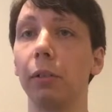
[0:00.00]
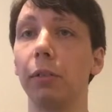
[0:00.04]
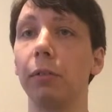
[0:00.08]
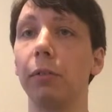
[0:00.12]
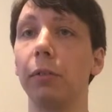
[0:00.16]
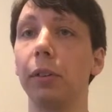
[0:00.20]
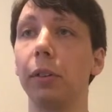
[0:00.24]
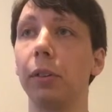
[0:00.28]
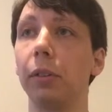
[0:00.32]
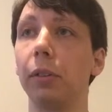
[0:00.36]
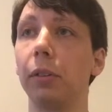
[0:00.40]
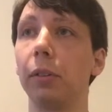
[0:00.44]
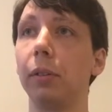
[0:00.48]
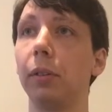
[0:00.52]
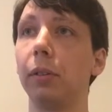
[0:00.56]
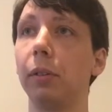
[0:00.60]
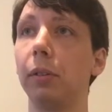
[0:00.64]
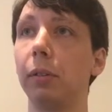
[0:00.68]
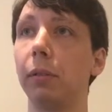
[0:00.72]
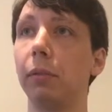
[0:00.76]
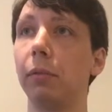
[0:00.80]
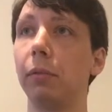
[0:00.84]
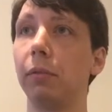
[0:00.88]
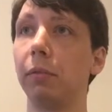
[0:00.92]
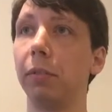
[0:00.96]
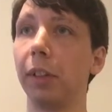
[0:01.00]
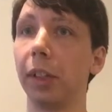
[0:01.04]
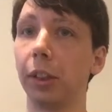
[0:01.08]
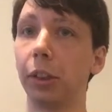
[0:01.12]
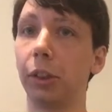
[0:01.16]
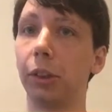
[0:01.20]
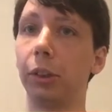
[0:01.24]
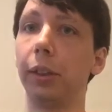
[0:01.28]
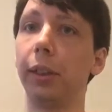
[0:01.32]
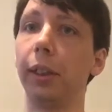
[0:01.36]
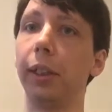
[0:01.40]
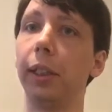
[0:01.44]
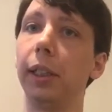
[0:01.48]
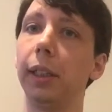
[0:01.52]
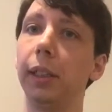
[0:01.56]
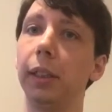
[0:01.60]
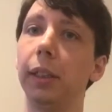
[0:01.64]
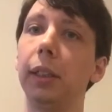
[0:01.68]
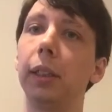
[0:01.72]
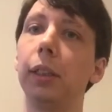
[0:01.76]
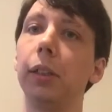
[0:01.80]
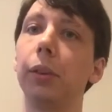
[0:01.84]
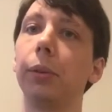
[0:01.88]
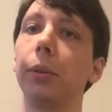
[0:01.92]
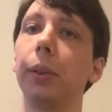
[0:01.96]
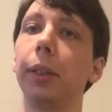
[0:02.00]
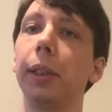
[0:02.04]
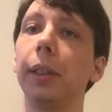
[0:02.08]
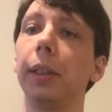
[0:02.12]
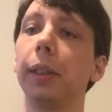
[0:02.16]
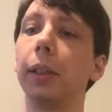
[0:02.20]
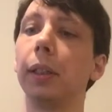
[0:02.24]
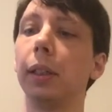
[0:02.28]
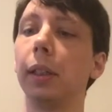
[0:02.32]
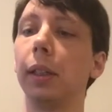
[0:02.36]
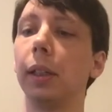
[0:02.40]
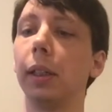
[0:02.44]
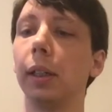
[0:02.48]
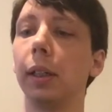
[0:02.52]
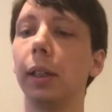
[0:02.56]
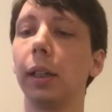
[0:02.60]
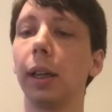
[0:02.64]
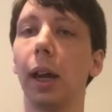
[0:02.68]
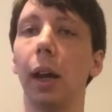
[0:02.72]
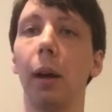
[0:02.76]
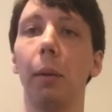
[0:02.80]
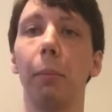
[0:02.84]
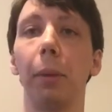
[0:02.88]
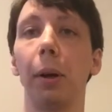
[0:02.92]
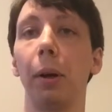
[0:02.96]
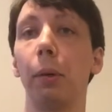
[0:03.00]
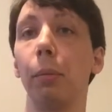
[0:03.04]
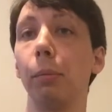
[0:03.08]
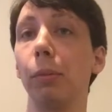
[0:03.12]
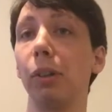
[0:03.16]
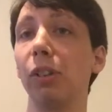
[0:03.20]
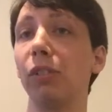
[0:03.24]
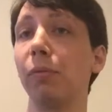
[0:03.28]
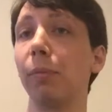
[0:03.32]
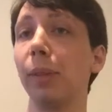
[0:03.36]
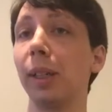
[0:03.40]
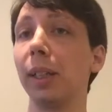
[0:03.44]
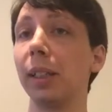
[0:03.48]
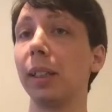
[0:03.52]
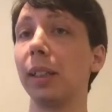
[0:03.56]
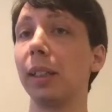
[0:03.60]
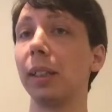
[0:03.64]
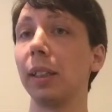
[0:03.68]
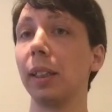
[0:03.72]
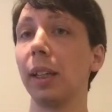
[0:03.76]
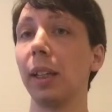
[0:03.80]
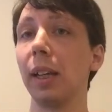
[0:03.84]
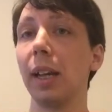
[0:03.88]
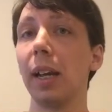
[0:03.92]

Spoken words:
of venturing into doing compound movements,